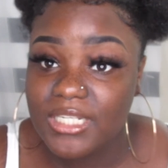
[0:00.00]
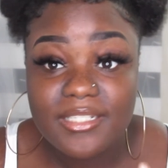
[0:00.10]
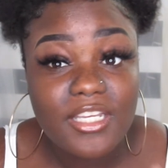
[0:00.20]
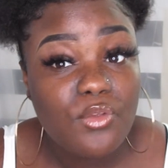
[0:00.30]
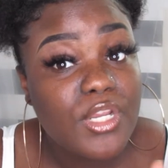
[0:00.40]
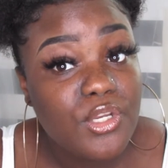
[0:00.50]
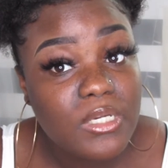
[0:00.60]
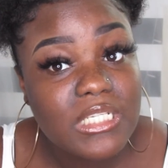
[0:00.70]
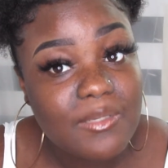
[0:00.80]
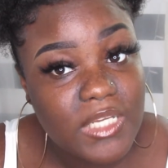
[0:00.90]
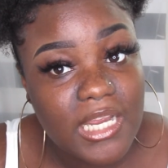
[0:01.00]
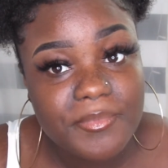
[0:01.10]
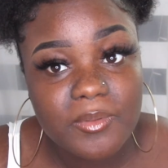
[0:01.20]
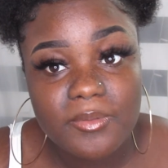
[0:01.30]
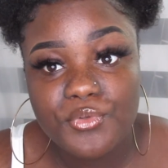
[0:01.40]
Like I said, you can do it
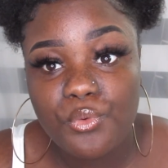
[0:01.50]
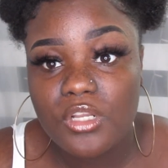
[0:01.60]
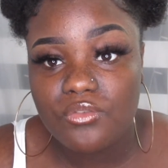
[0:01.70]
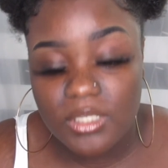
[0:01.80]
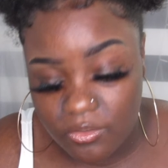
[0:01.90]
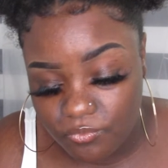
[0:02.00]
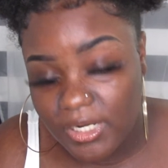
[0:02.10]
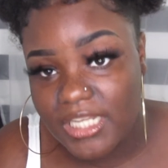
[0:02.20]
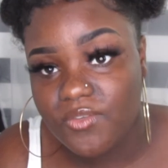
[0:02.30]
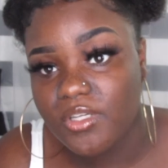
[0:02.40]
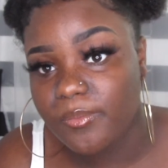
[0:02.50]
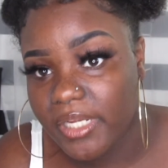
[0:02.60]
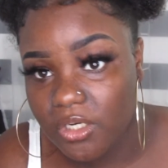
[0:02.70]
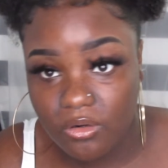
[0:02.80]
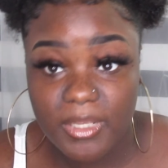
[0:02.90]
sometimes if you want to dress up nice for your
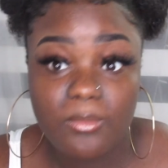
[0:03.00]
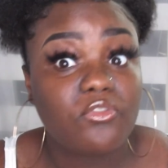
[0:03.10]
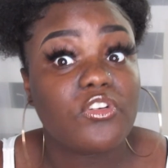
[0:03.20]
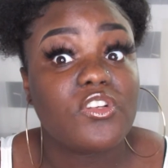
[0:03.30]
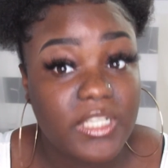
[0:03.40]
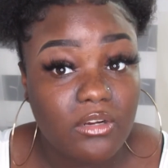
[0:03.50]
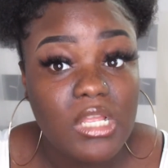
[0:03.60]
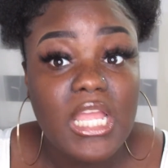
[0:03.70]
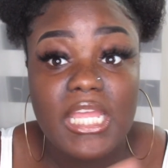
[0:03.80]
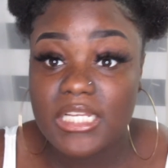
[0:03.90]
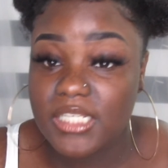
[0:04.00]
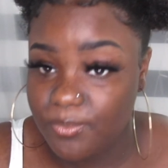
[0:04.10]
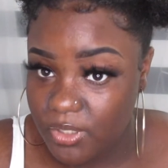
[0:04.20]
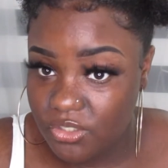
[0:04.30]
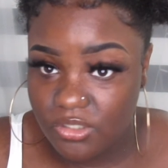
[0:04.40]
man, or maybe for yourself, and
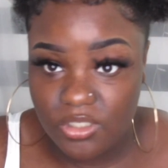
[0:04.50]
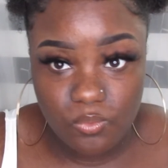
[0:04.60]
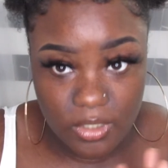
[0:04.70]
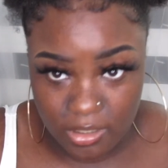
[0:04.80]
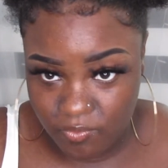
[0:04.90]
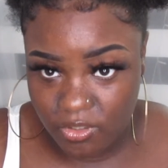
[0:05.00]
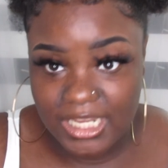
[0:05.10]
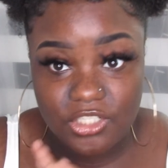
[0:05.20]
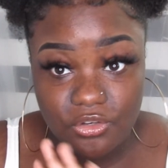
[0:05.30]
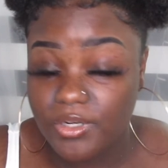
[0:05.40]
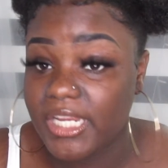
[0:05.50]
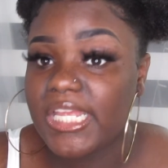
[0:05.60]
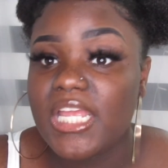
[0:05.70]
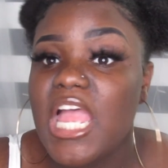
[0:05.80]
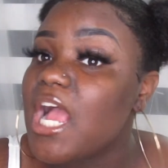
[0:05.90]
take pictures or whatever. That's great.